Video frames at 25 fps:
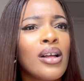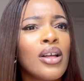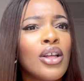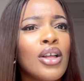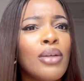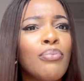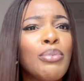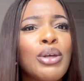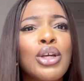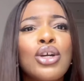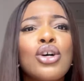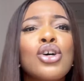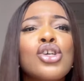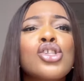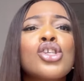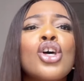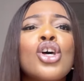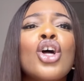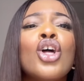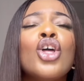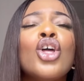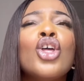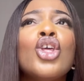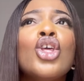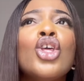Because
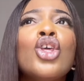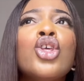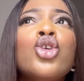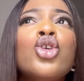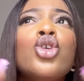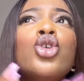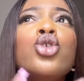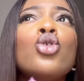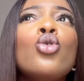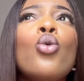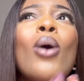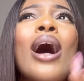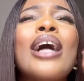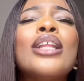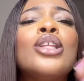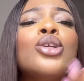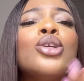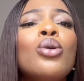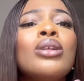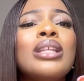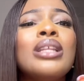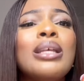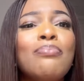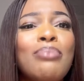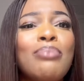you are the
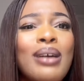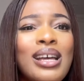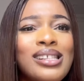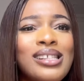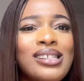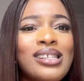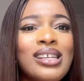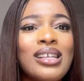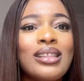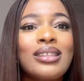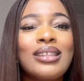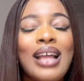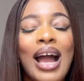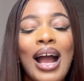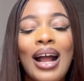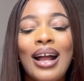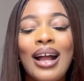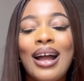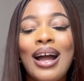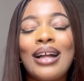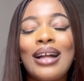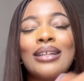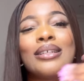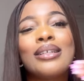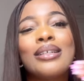only person that
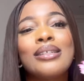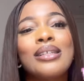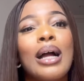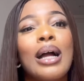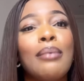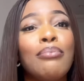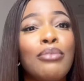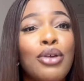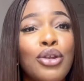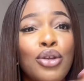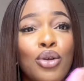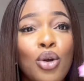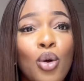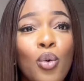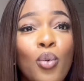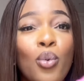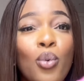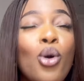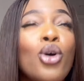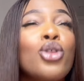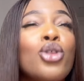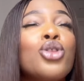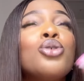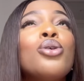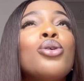can determine your
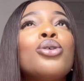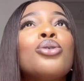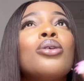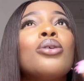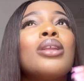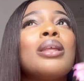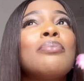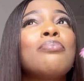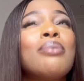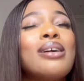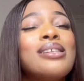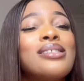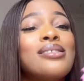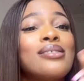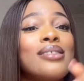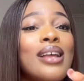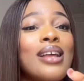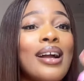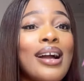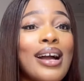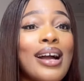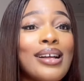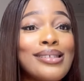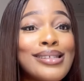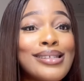worth. You're the only person
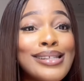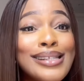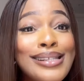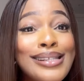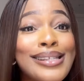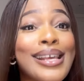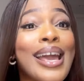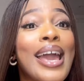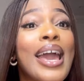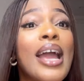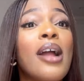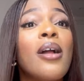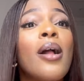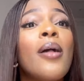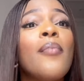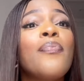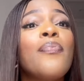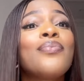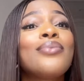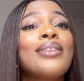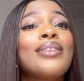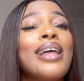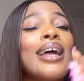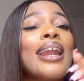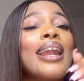that can say
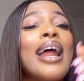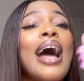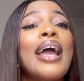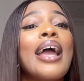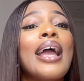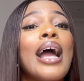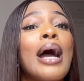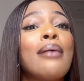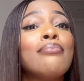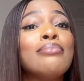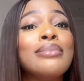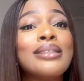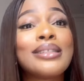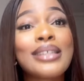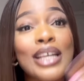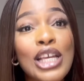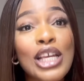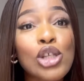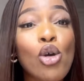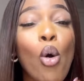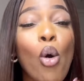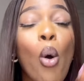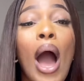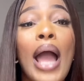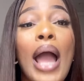that I am
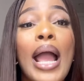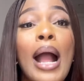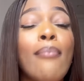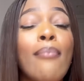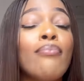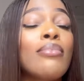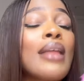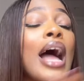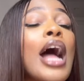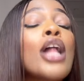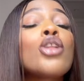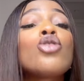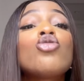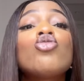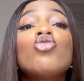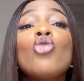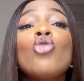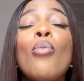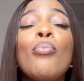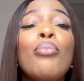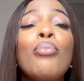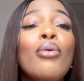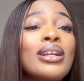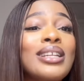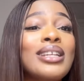this or I am that.
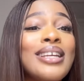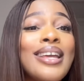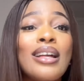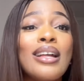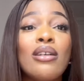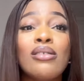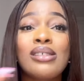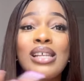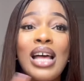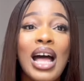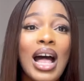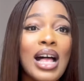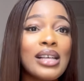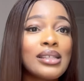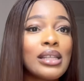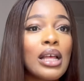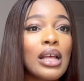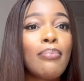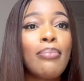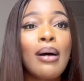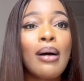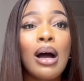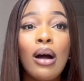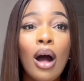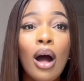Nobody else has
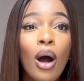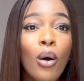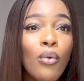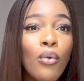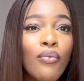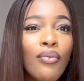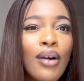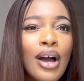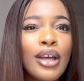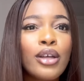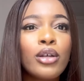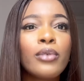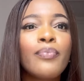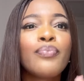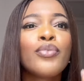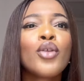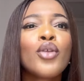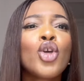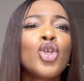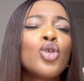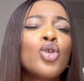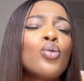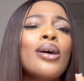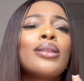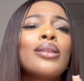that power over you.
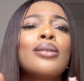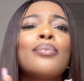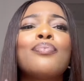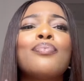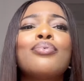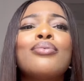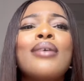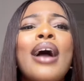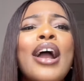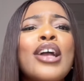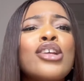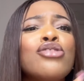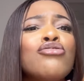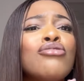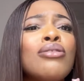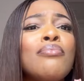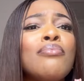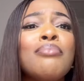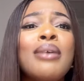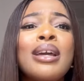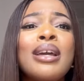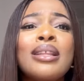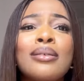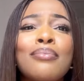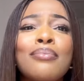You are the prize.
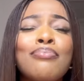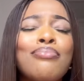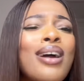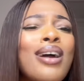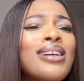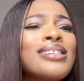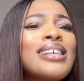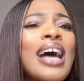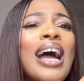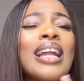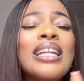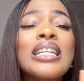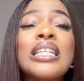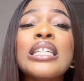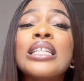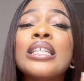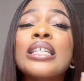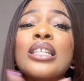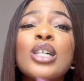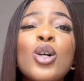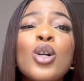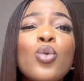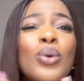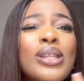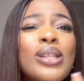Remain the prize, and
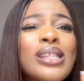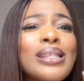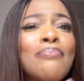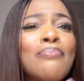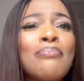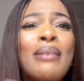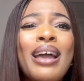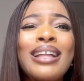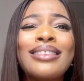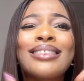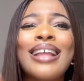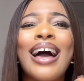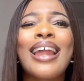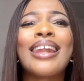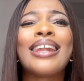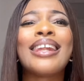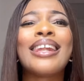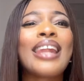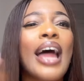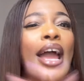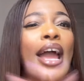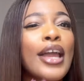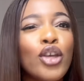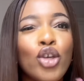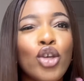deal with men that
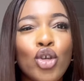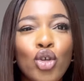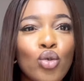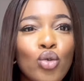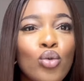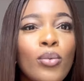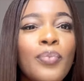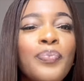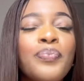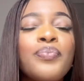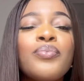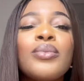like you.